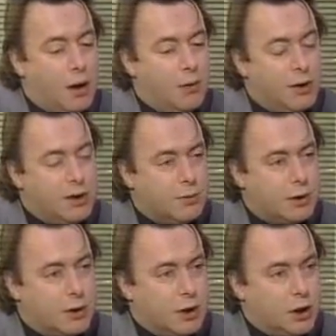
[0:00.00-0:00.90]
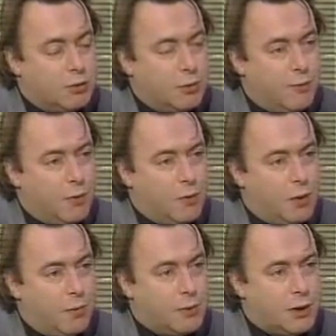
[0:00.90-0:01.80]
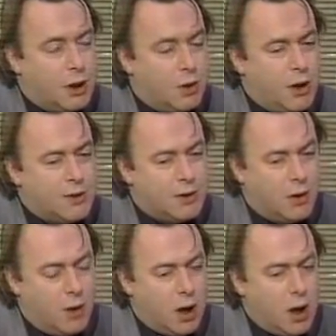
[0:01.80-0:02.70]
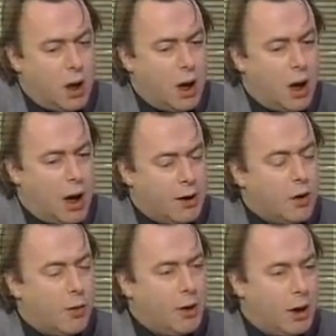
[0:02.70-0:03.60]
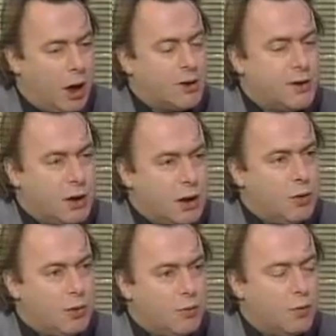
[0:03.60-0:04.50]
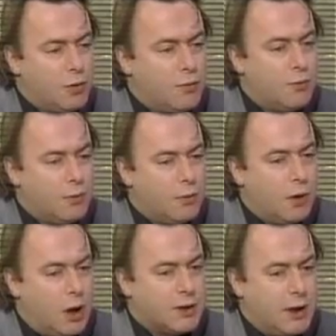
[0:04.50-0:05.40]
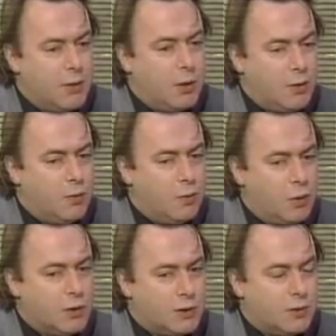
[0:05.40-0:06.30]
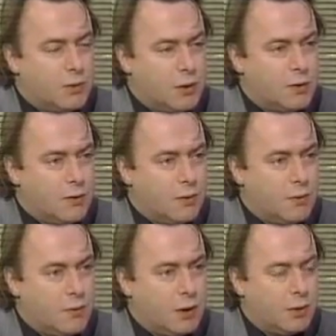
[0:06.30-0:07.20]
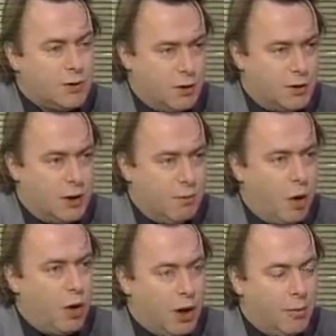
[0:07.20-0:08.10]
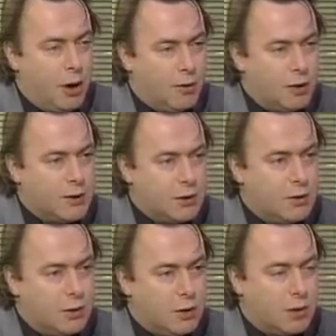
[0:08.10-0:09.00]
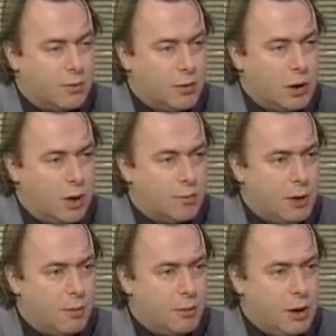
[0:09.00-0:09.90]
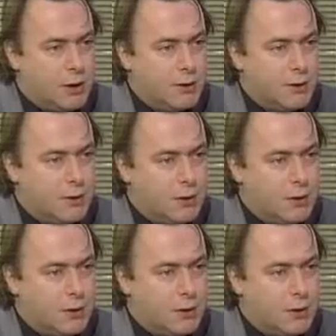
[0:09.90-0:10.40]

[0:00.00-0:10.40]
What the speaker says: in reasonable condition before it's taken away. So, I don't know. I mean, I certainly would ask anyone who wants to think seriously and morally about this to look up that piece.